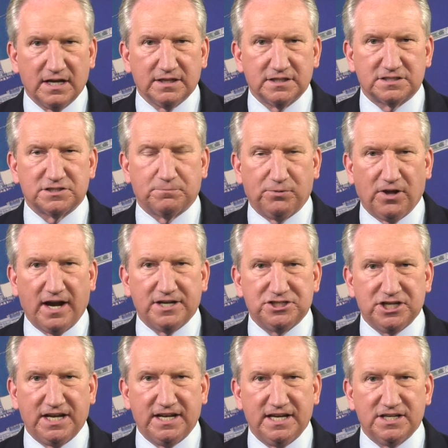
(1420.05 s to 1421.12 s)
the supply
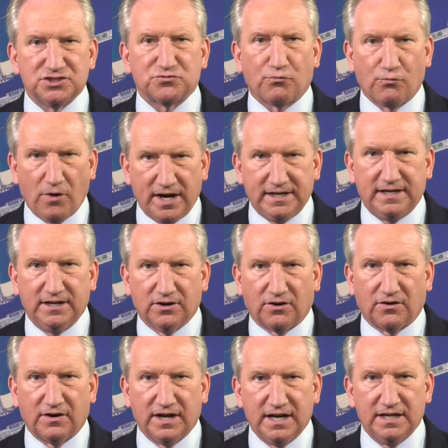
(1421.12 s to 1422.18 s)
chain is right
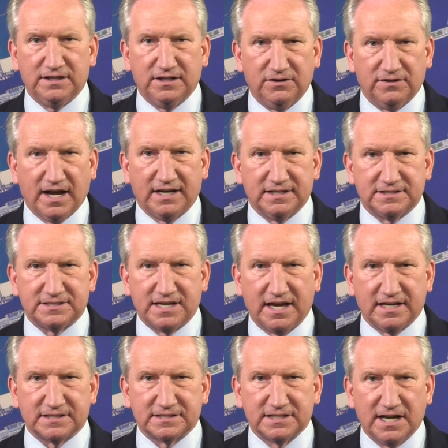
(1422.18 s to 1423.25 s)
here in the United
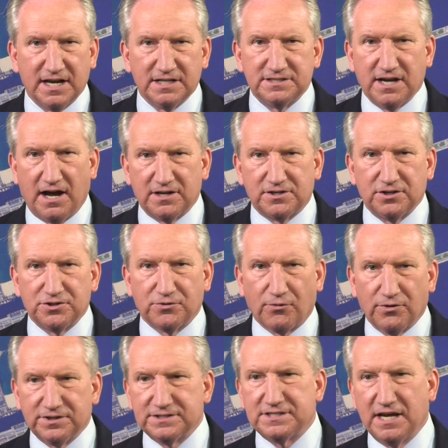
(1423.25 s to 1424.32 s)
States. Don, could you
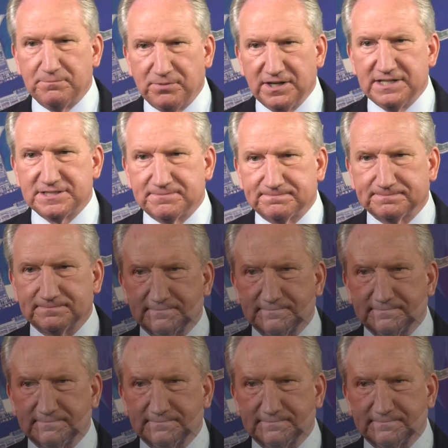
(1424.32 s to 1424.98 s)
roll the tape, please?